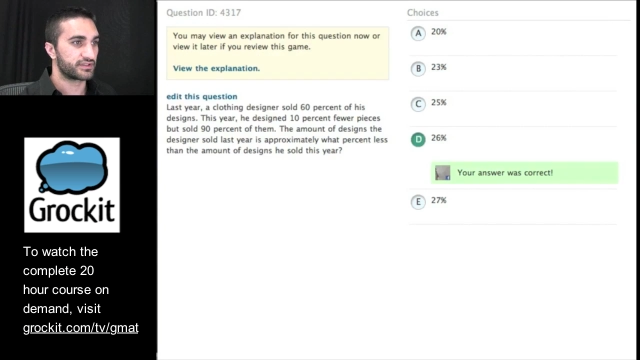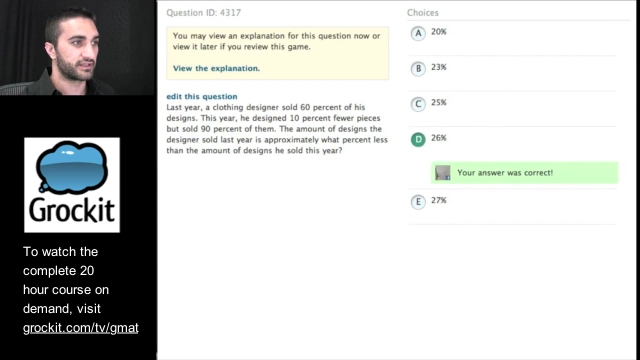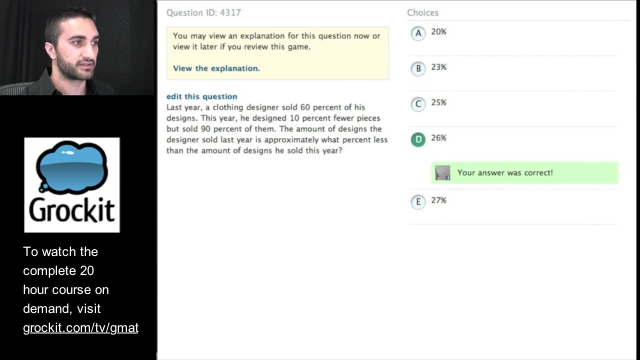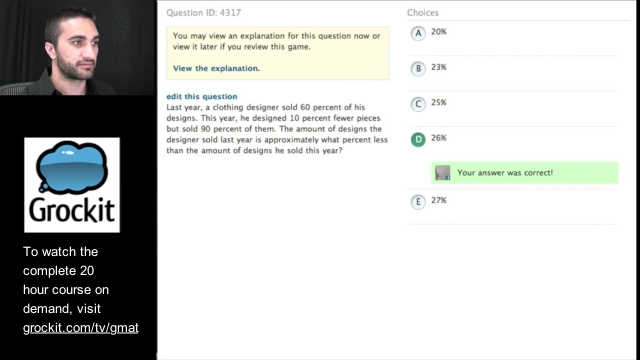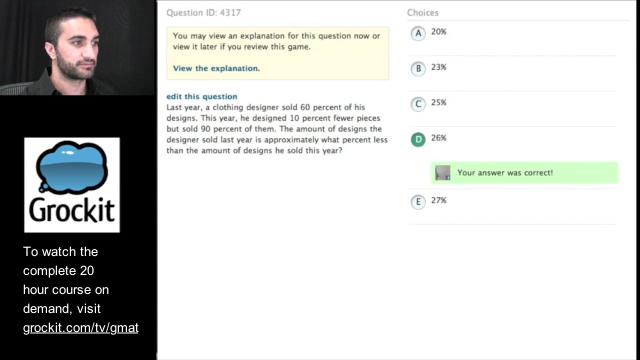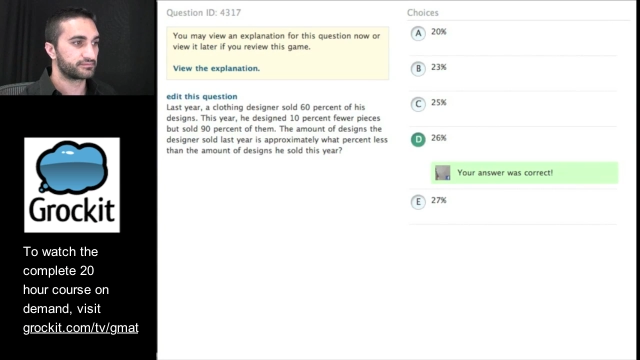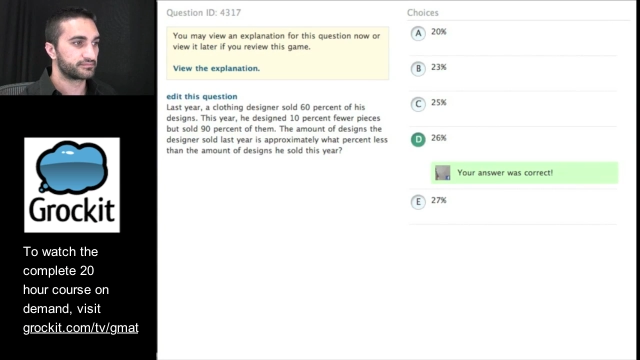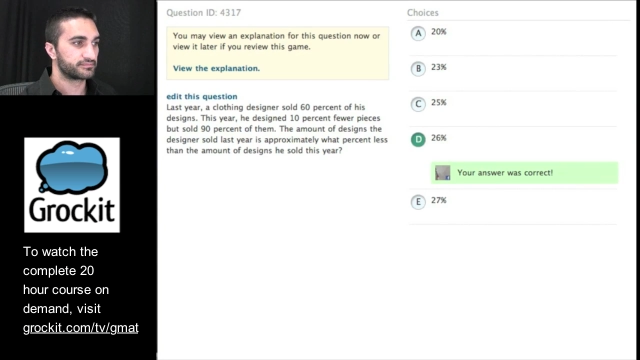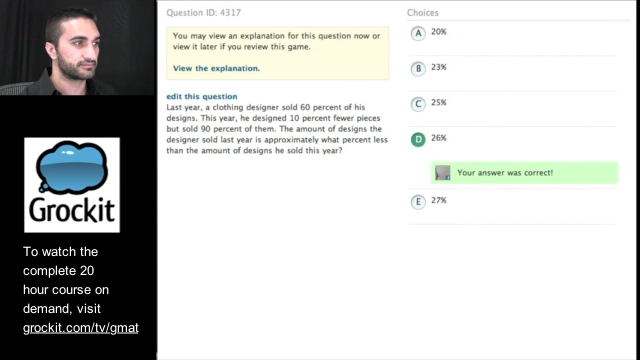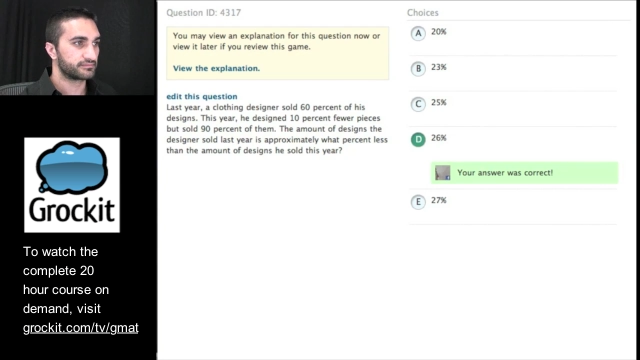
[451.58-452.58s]

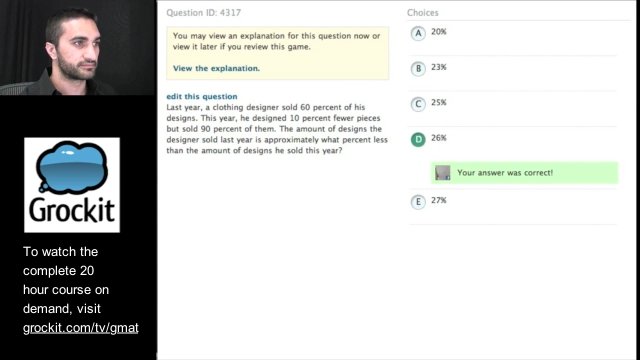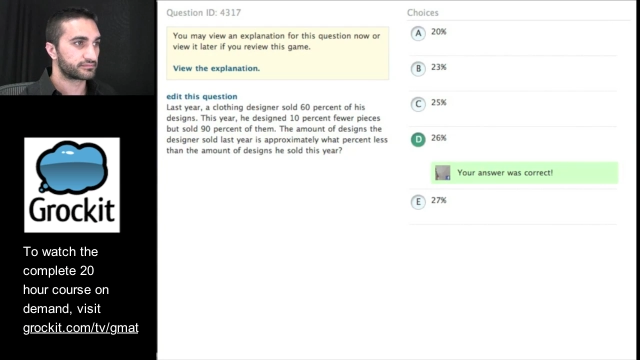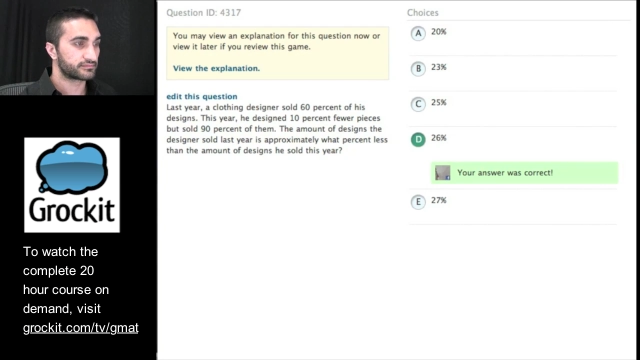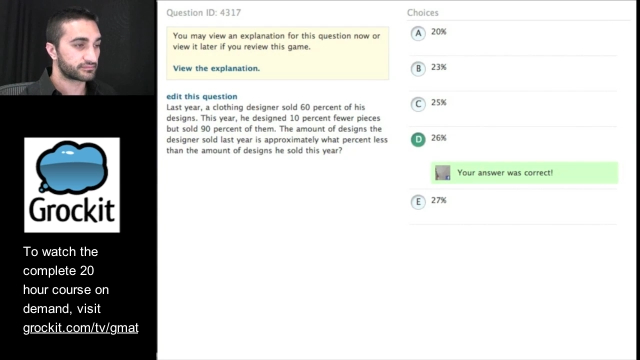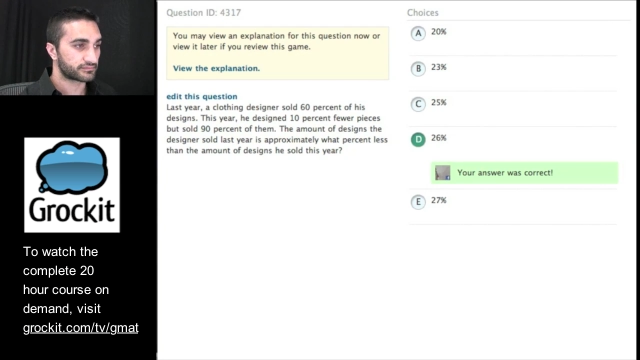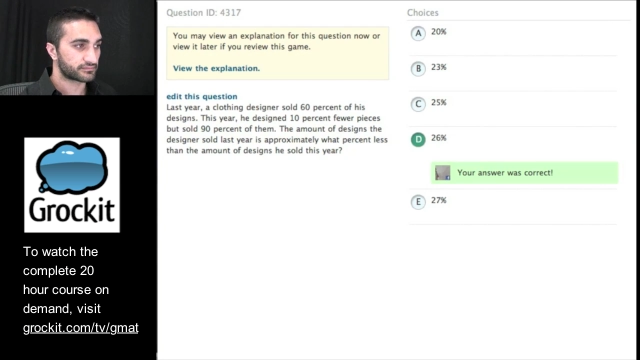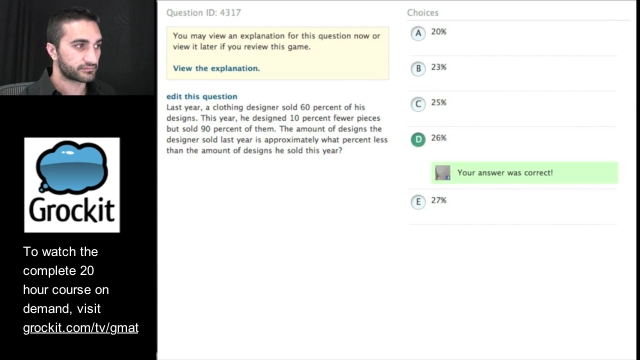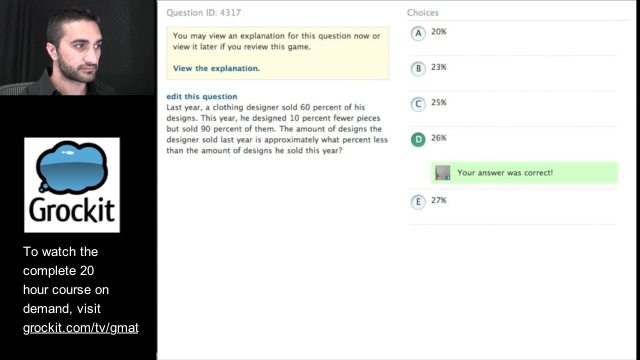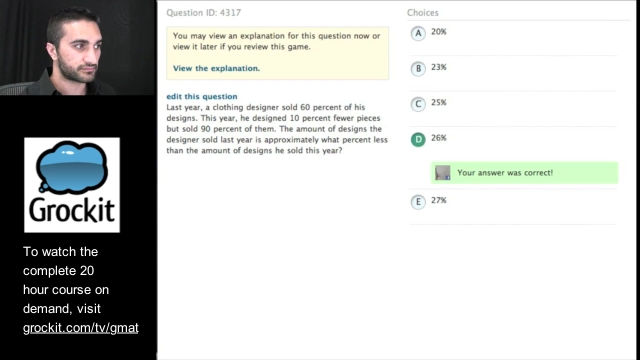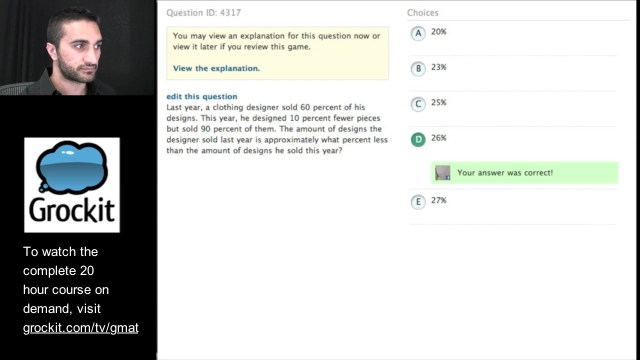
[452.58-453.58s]
[no speech]